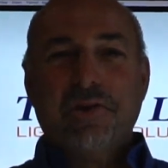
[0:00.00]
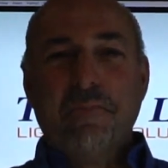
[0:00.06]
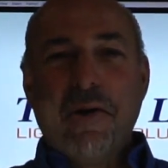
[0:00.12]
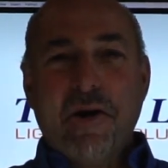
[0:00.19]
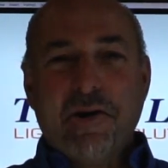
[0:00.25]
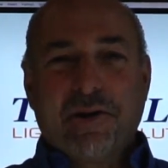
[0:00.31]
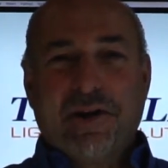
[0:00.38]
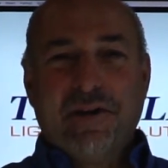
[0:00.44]
is
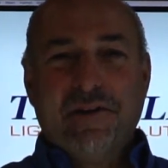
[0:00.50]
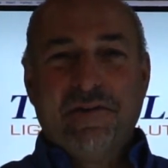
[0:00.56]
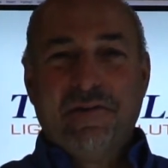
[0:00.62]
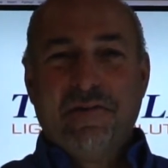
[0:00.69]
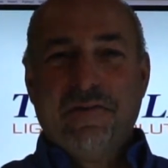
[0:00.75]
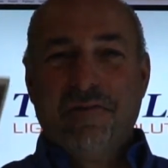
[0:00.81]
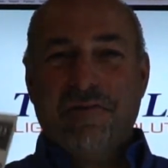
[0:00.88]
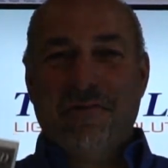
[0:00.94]

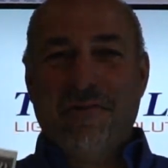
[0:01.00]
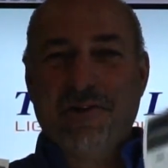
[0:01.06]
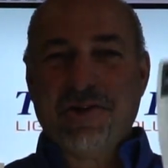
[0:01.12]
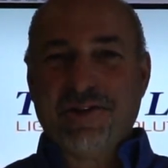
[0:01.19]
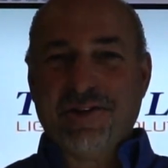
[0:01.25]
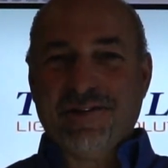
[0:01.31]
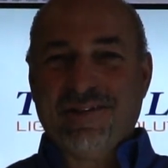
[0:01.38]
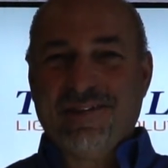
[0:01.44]
American
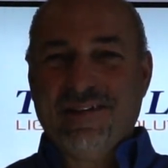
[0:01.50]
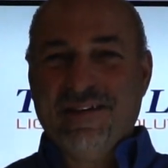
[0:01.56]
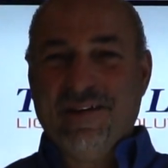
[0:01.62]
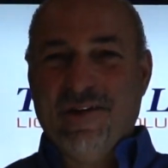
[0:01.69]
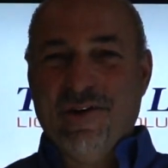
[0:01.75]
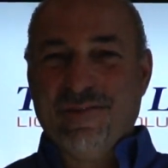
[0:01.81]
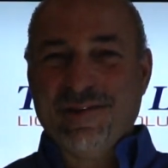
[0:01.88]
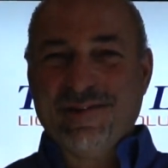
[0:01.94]
versus
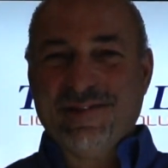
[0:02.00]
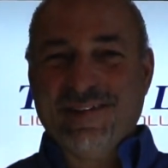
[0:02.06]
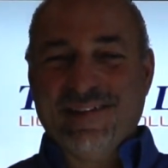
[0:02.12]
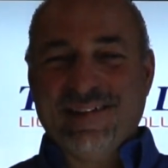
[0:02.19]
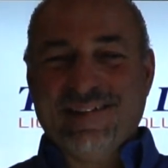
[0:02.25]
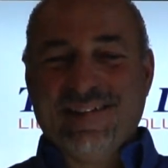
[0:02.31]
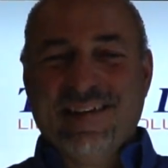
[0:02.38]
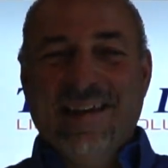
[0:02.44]

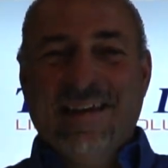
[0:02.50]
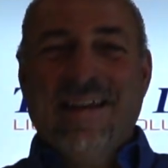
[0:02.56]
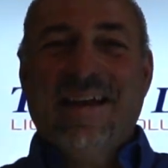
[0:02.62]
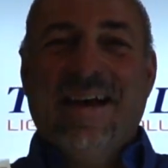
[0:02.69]
overseas.